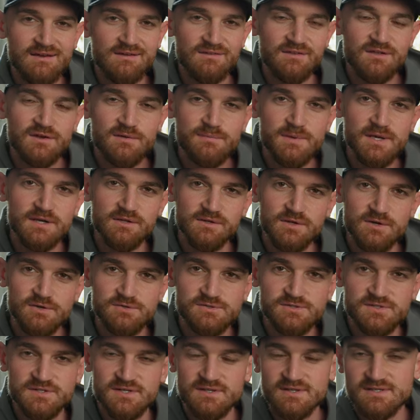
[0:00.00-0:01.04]
a little bit
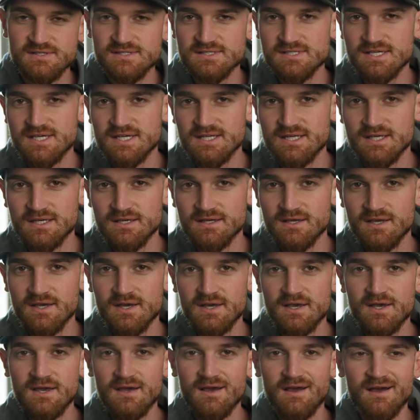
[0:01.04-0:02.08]
closer to the city
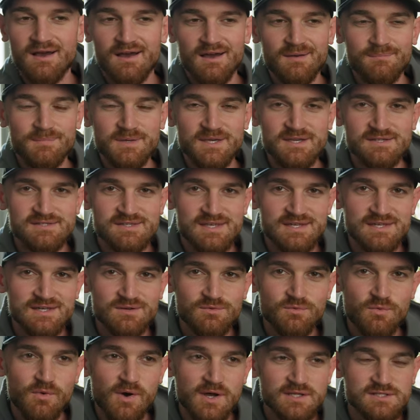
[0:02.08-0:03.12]
uh, because they
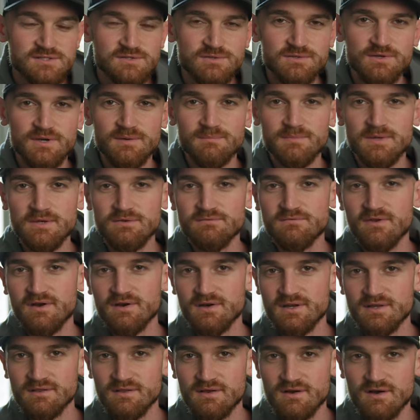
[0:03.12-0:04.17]
didn't want to commute
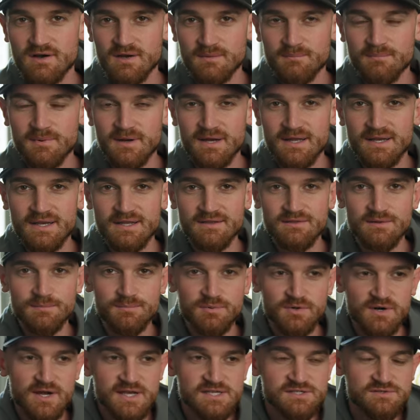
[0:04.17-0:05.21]
very long. But in the
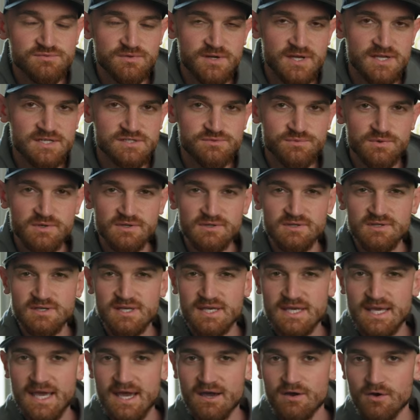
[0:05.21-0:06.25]
price range, we were
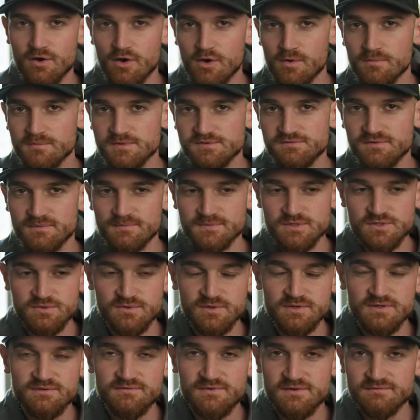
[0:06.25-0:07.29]
looking at homes from two
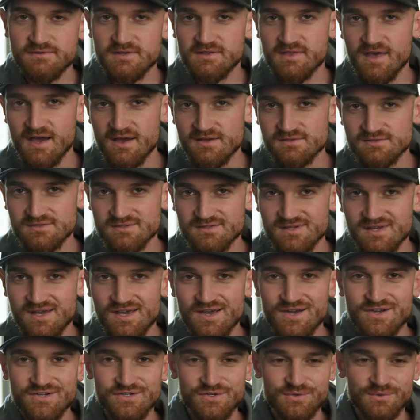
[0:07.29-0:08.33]
hundred fifty thousand
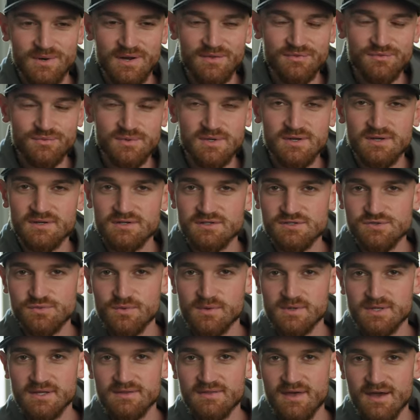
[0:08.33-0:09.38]
to around three hundred
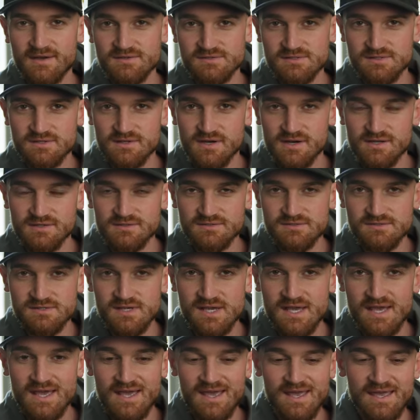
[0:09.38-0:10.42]
twenty thousand dollars.
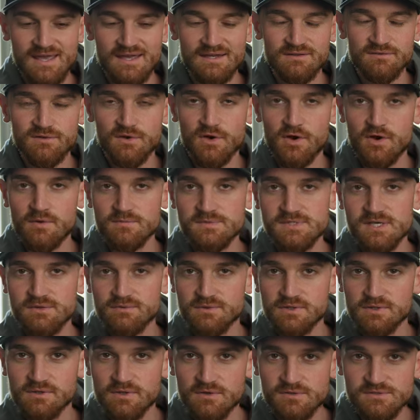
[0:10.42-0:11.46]
And the homes that
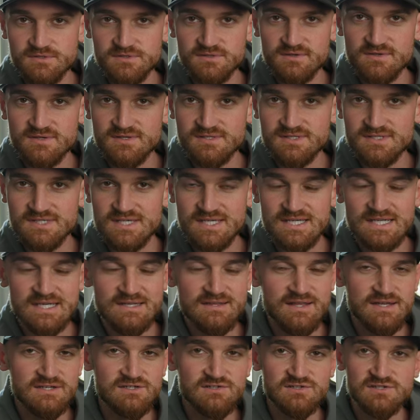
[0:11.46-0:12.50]
were closer to the city,
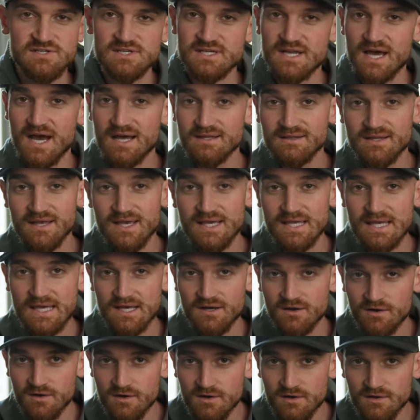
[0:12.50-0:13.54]
they just did not like
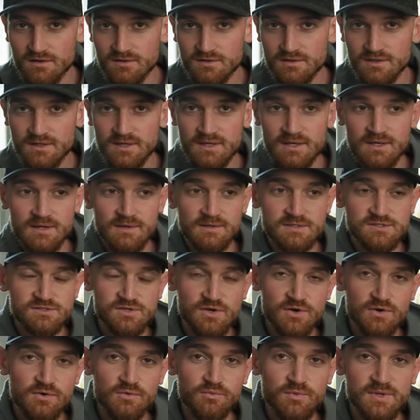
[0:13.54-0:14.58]
at all.
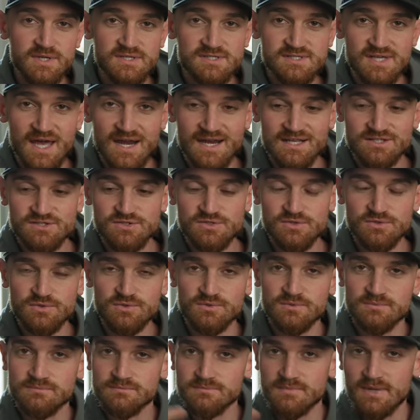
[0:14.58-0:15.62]
So we decided
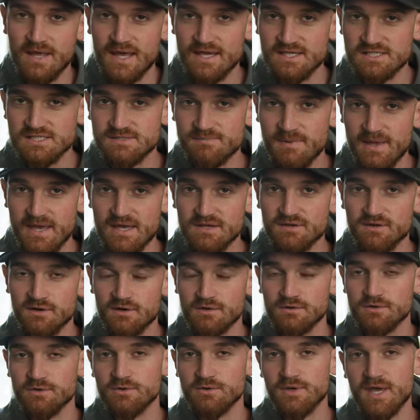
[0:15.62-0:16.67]
to expand
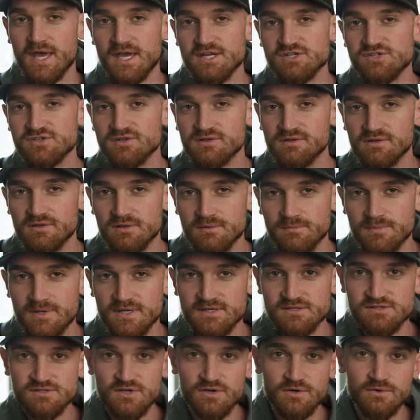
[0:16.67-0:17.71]
our location a little
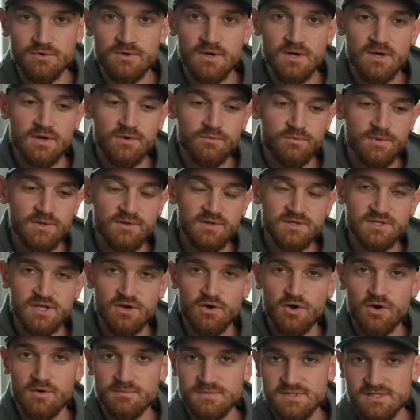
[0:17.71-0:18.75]
bit. So we looked at
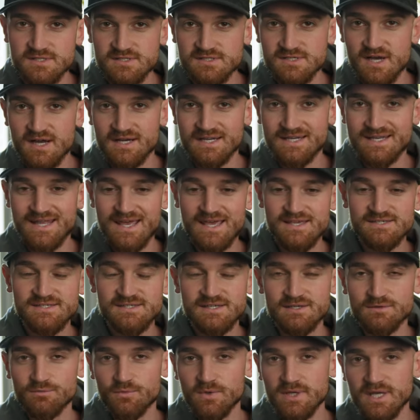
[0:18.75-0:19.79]
homes in Soddy
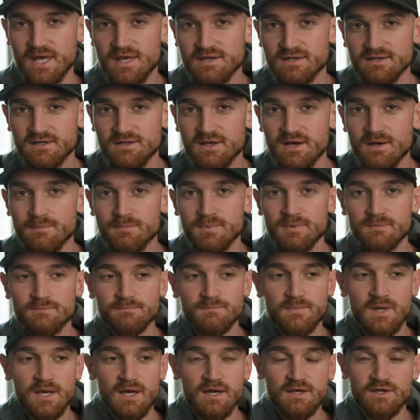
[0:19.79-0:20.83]
Daisy, and we ended up
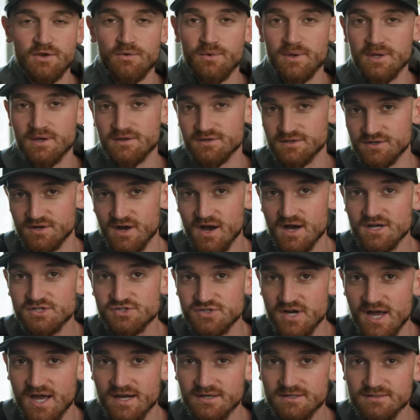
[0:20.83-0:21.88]
uh, going under
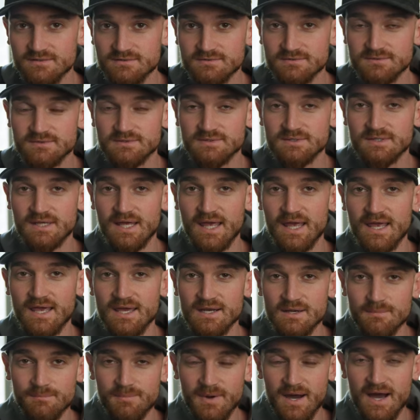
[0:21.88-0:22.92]
contract
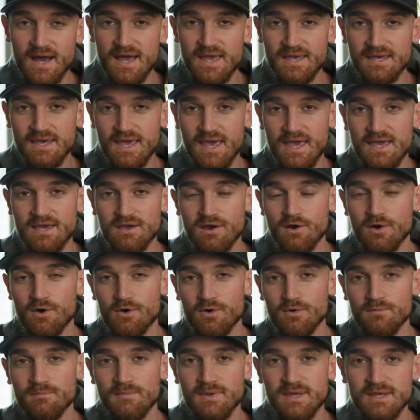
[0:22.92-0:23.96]
and buying a
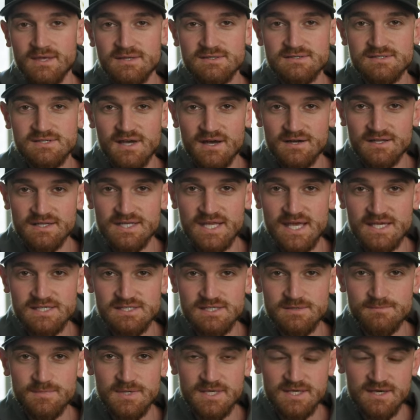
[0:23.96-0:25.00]
home in Soddy
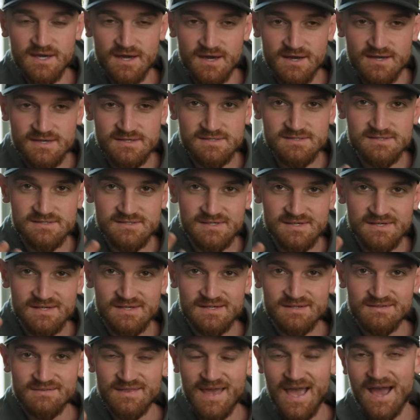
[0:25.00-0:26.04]
Daisy because
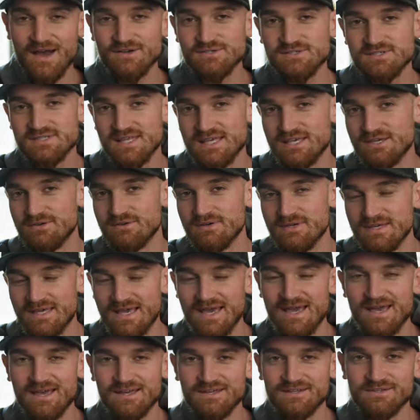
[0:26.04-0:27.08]
the houses that you can
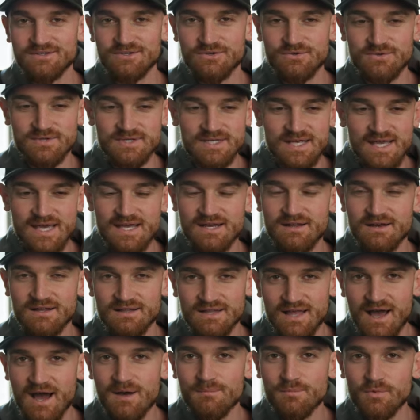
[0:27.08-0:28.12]
get, you can get a
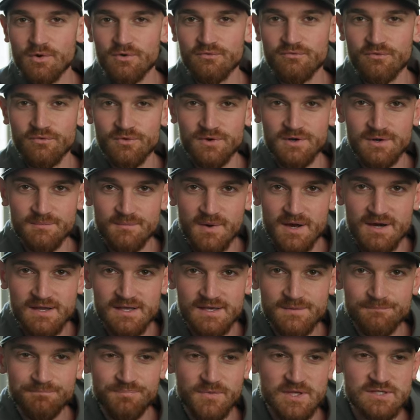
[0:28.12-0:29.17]
lot more for your
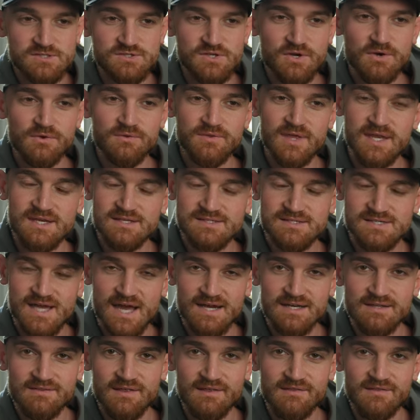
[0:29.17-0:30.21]
money. And so they
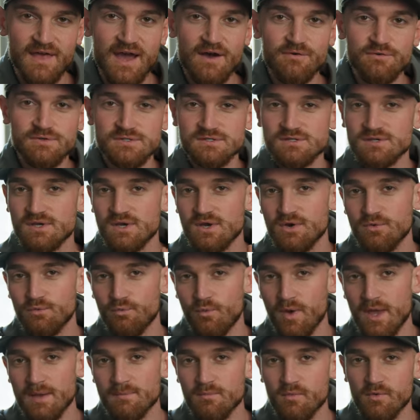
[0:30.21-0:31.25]
decided that that was
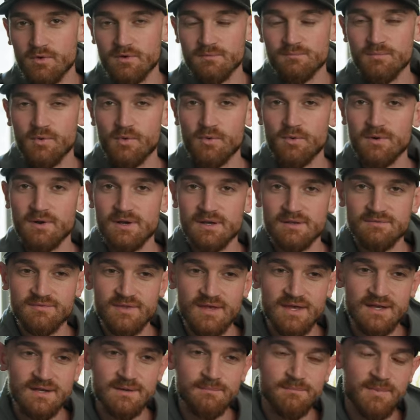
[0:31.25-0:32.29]
way more important
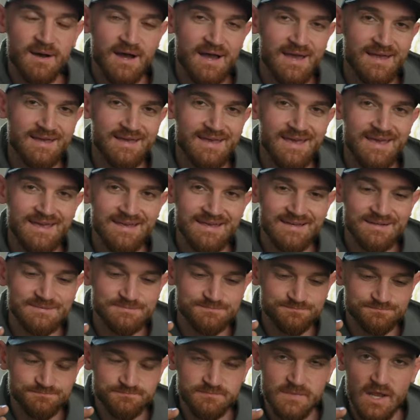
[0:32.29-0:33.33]
than buying a,
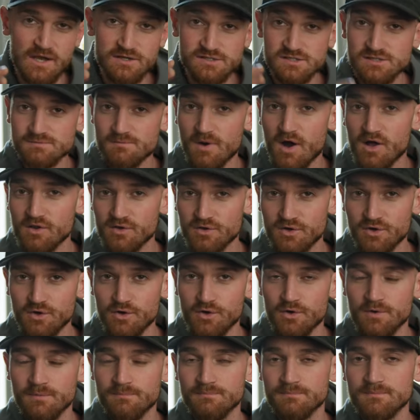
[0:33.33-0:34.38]
a smaller
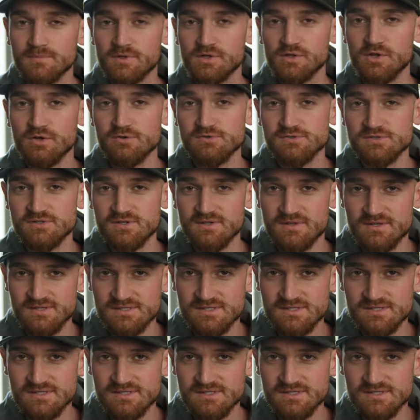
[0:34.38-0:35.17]
home closer to the